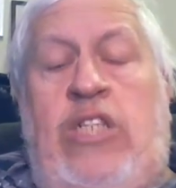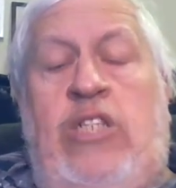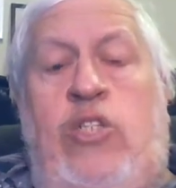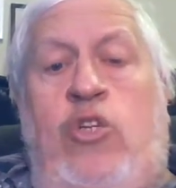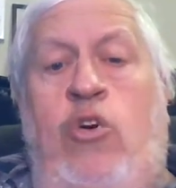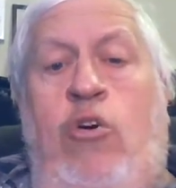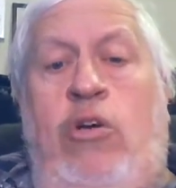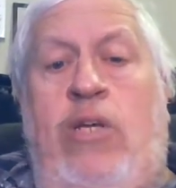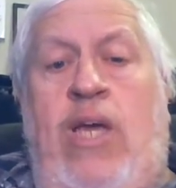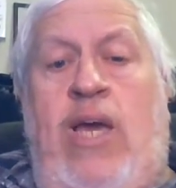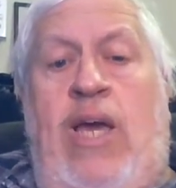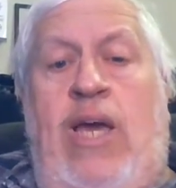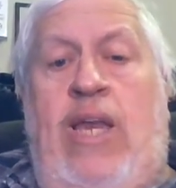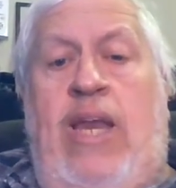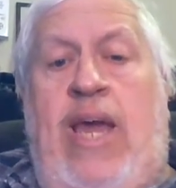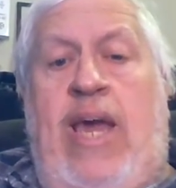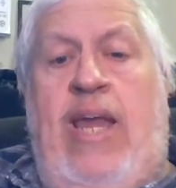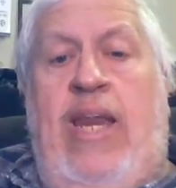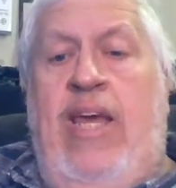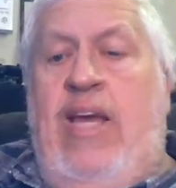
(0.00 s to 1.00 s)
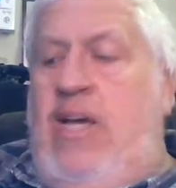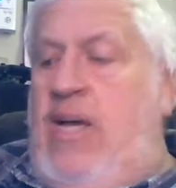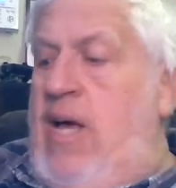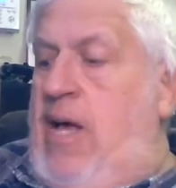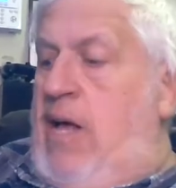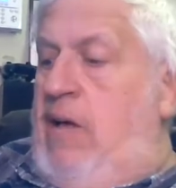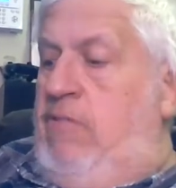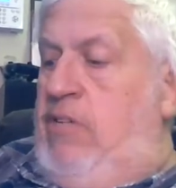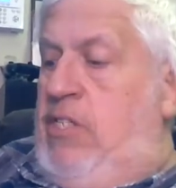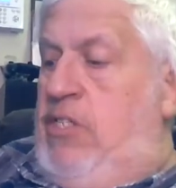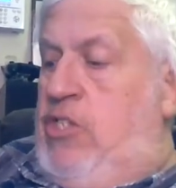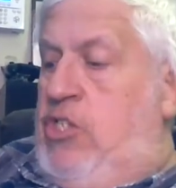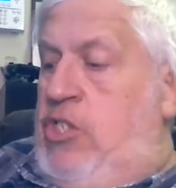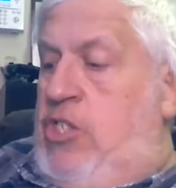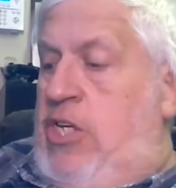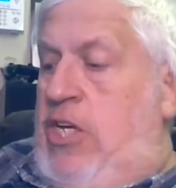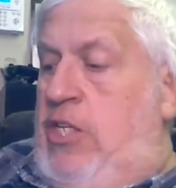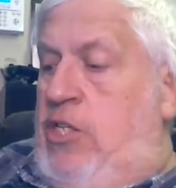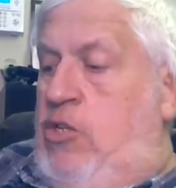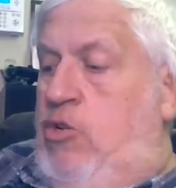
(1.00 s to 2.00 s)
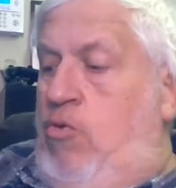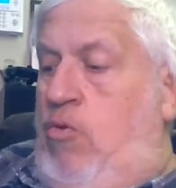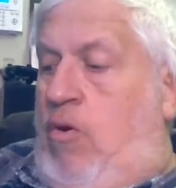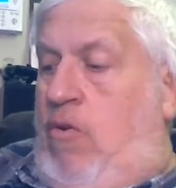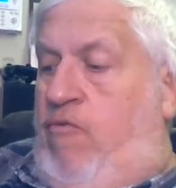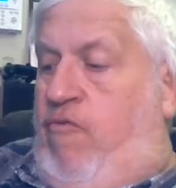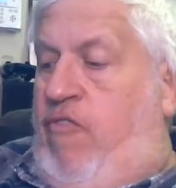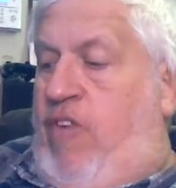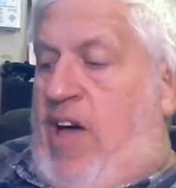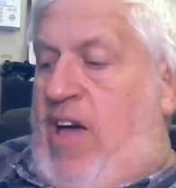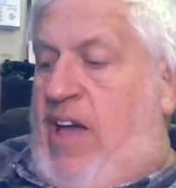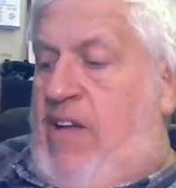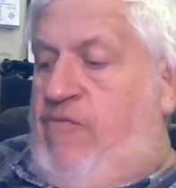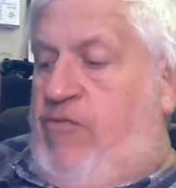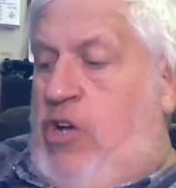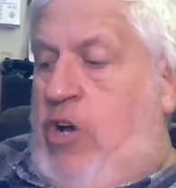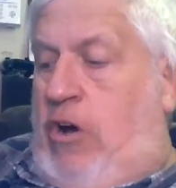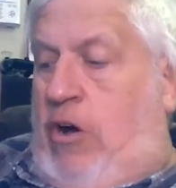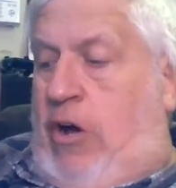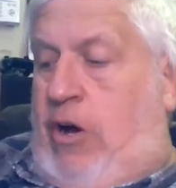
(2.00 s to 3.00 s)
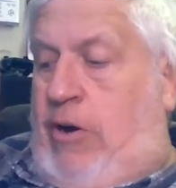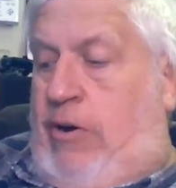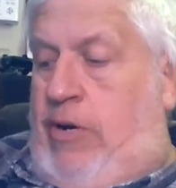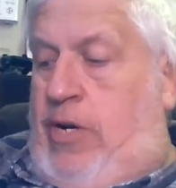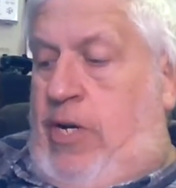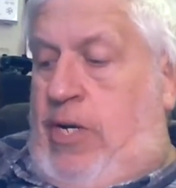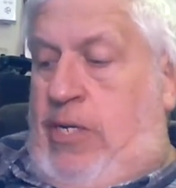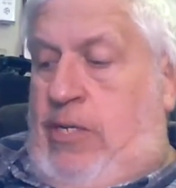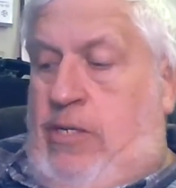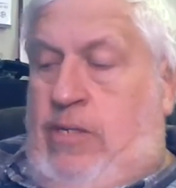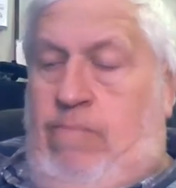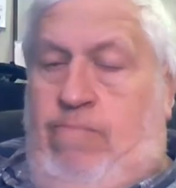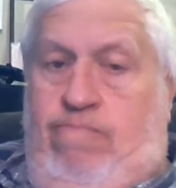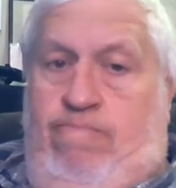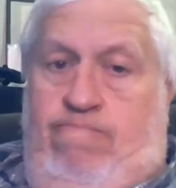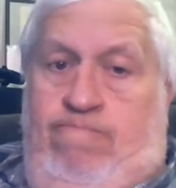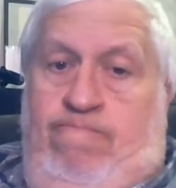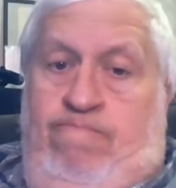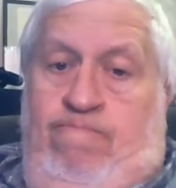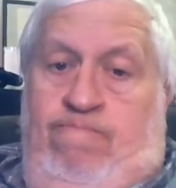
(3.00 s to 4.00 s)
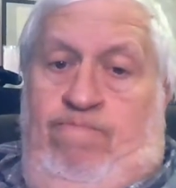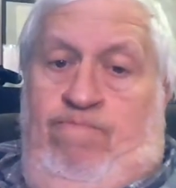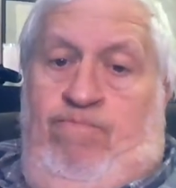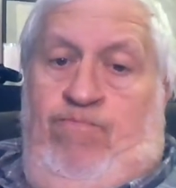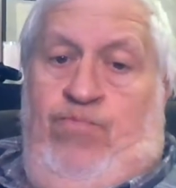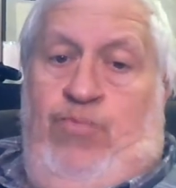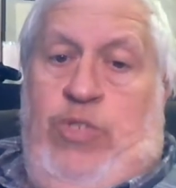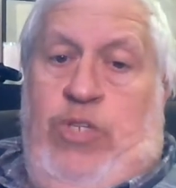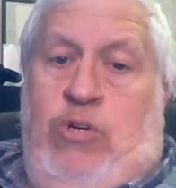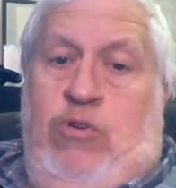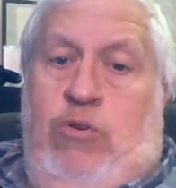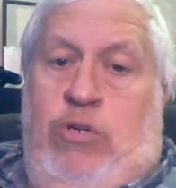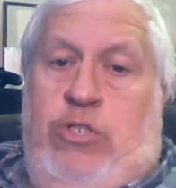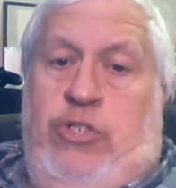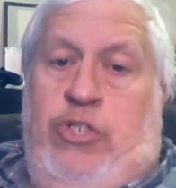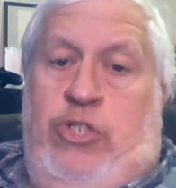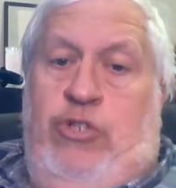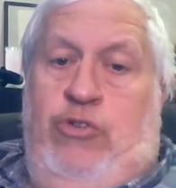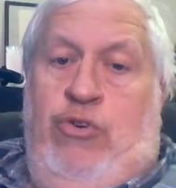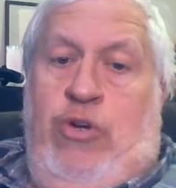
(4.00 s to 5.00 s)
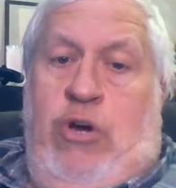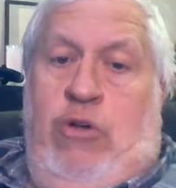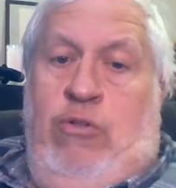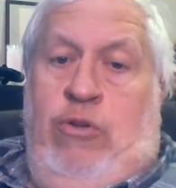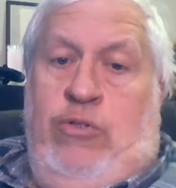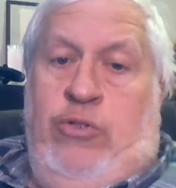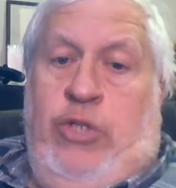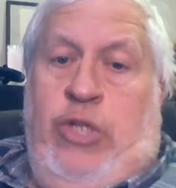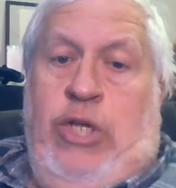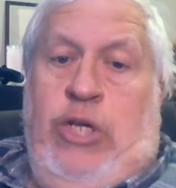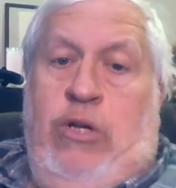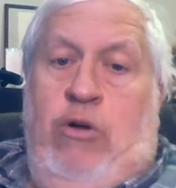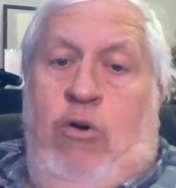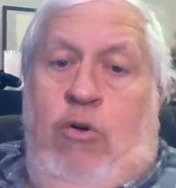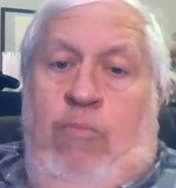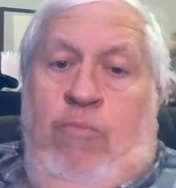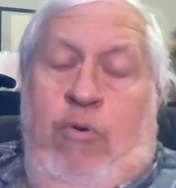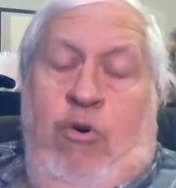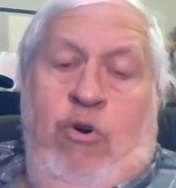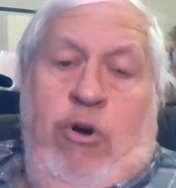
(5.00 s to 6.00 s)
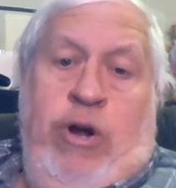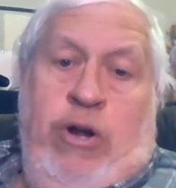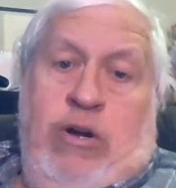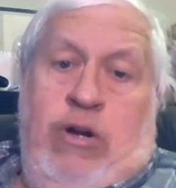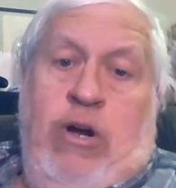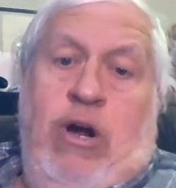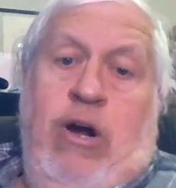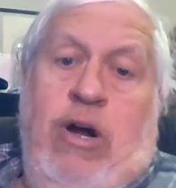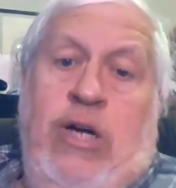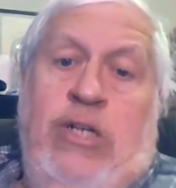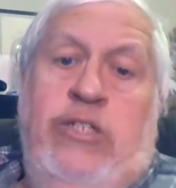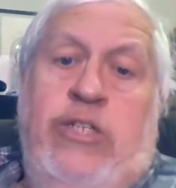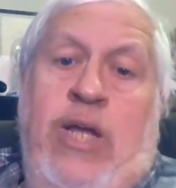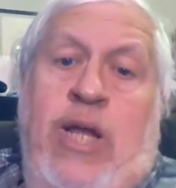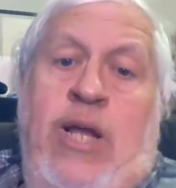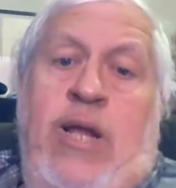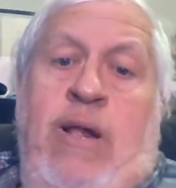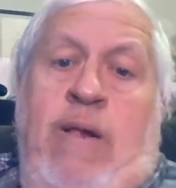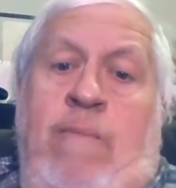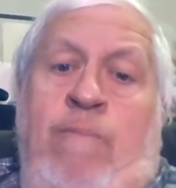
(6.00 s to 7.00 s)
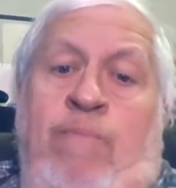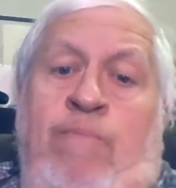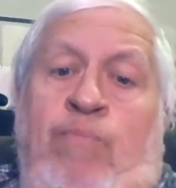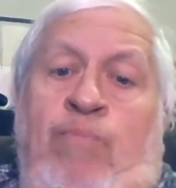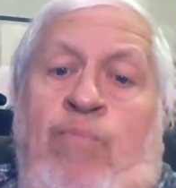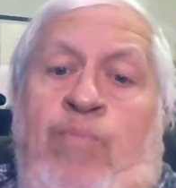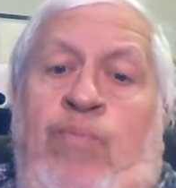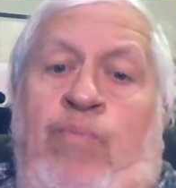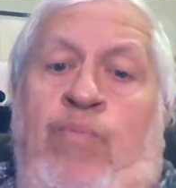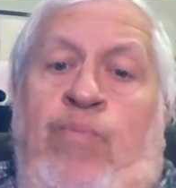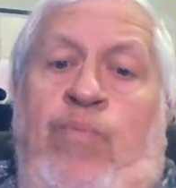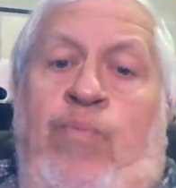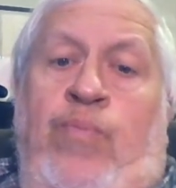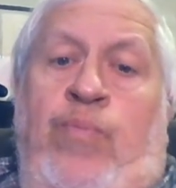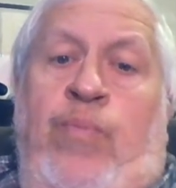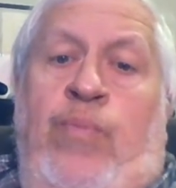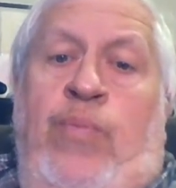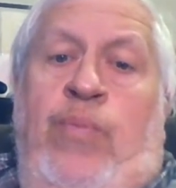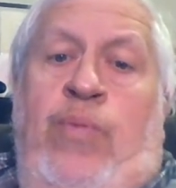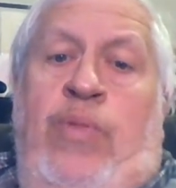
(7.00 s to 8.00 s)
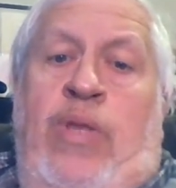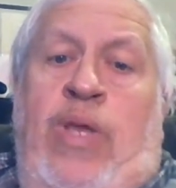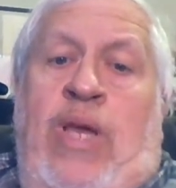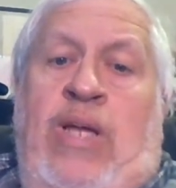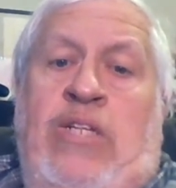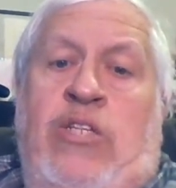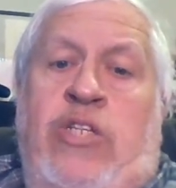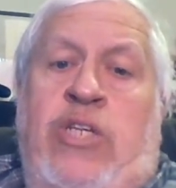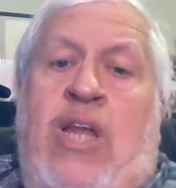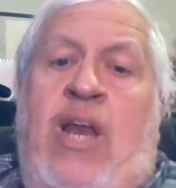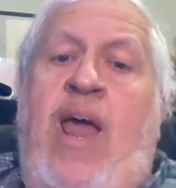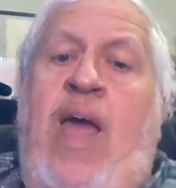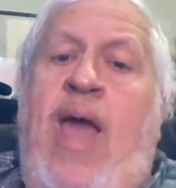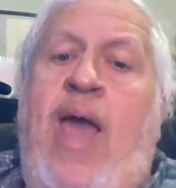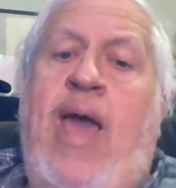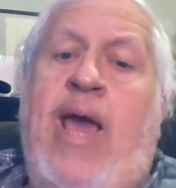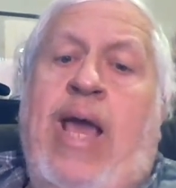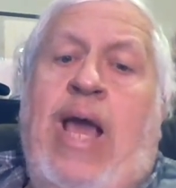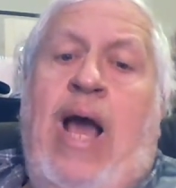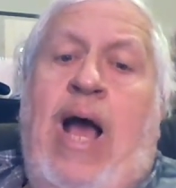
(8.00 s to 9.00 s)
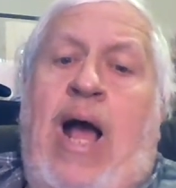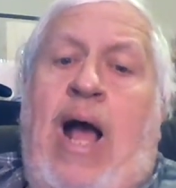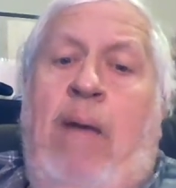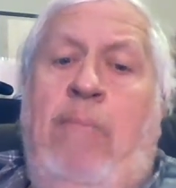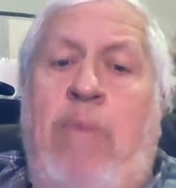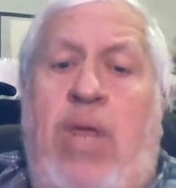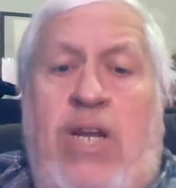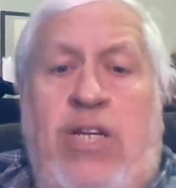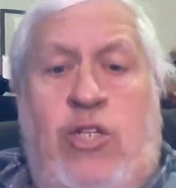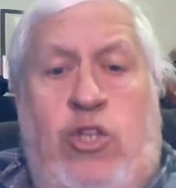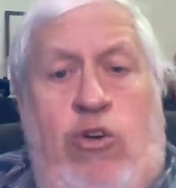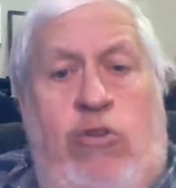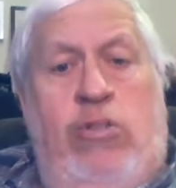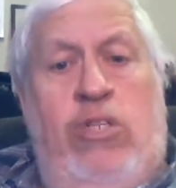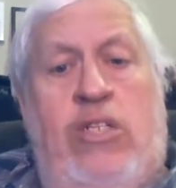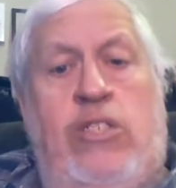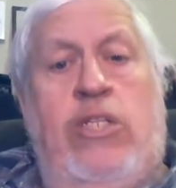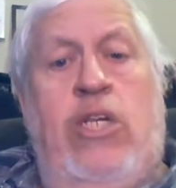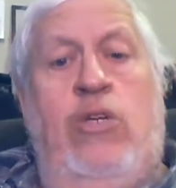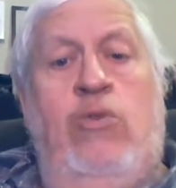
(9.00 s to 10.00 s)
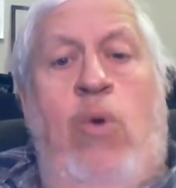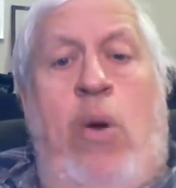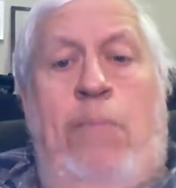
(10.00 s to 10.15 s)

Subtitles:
took an Eddie Collins T205 card. And of course, as you know, those are the gold border cards. And said, "Hey, I'm going to turn this into